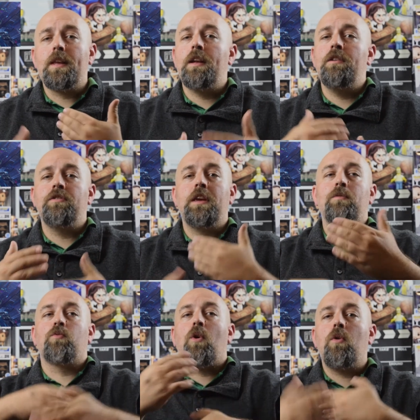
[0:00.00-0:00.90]
It just
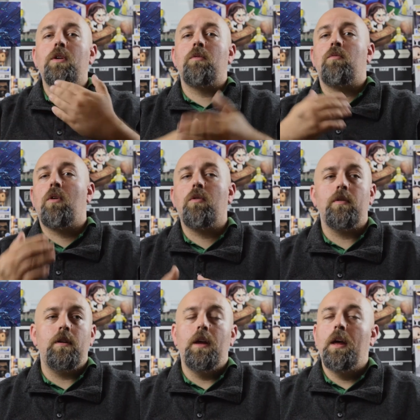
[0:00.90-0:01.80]
keeps rolling and
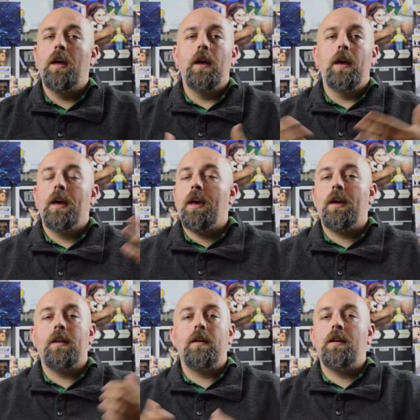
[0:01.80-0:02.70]
rolling.
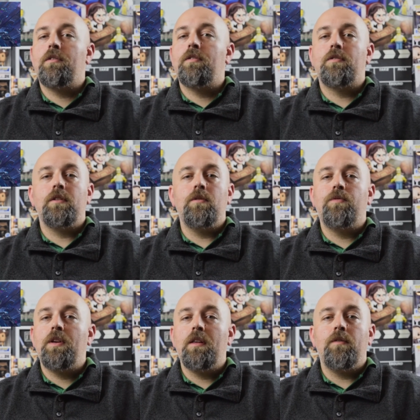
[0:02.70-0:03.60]
And it's just,
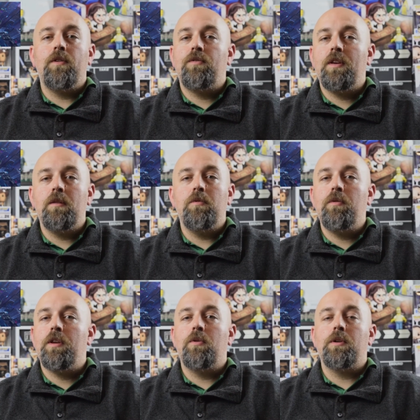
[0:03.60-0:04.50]
if you've seen the
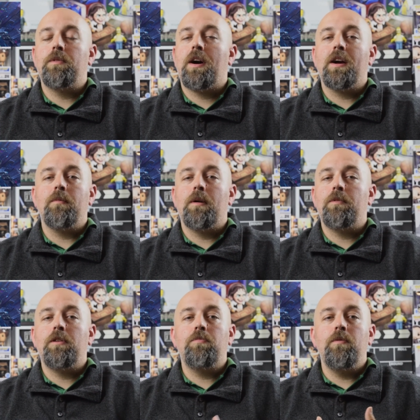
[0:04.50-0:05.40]
movie, you know what I'm talking about. But
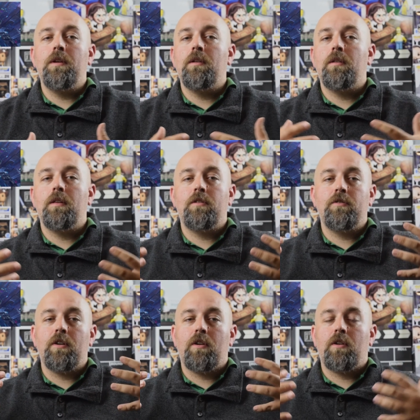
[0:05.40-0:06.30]
this movie, just
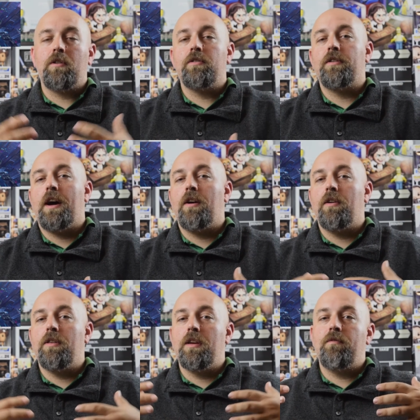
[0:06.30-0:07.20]
the art style,
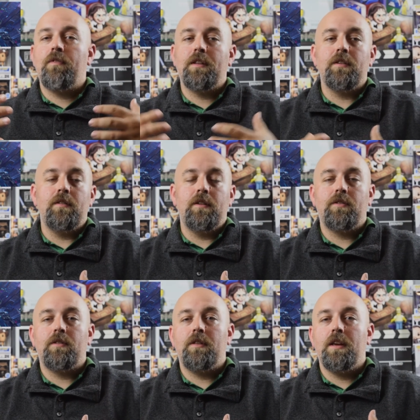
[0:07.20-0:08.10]
the
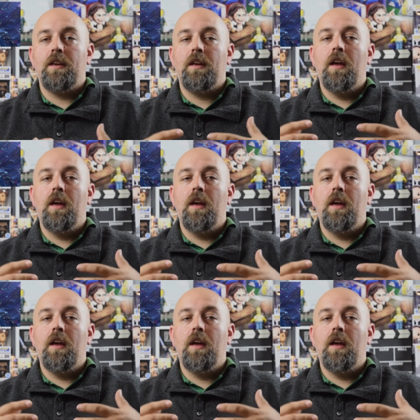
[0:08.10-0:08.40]
inventiveness, the